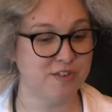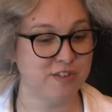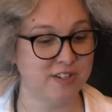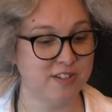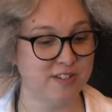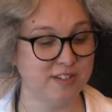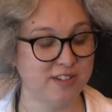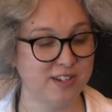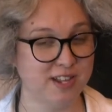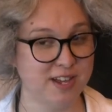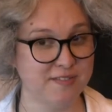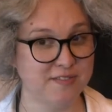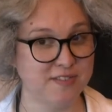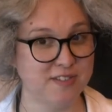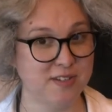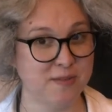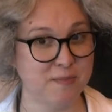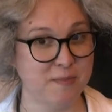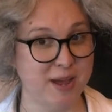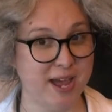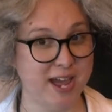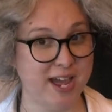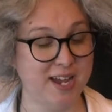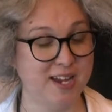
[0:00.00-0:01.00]
just left a
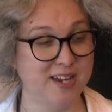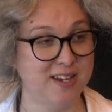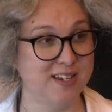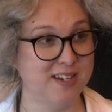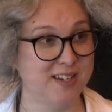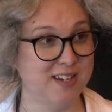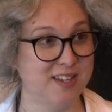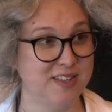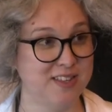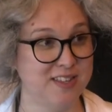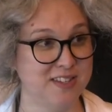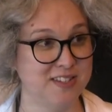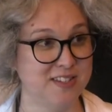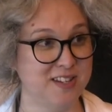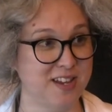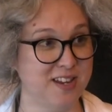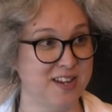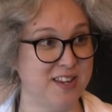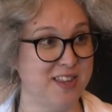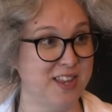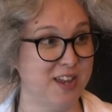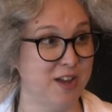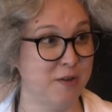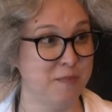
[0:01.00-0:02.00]
bag in the sun
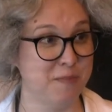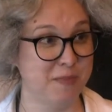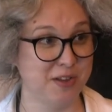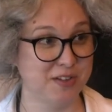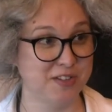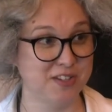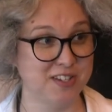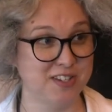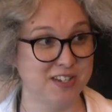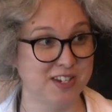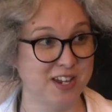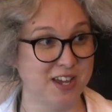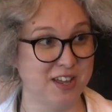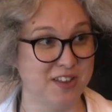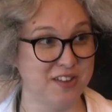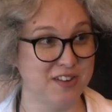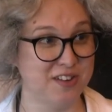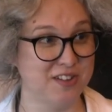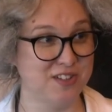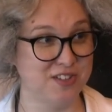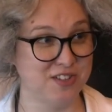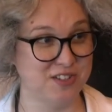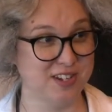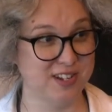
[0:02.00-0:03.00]
and they all melted together
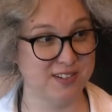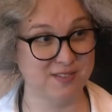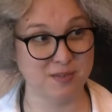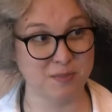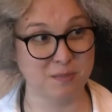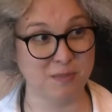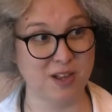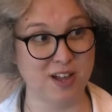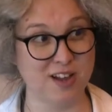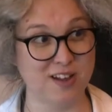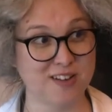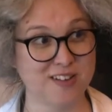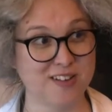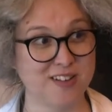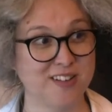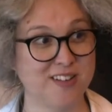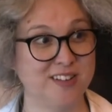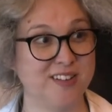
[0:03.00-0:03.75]
and you just have a block?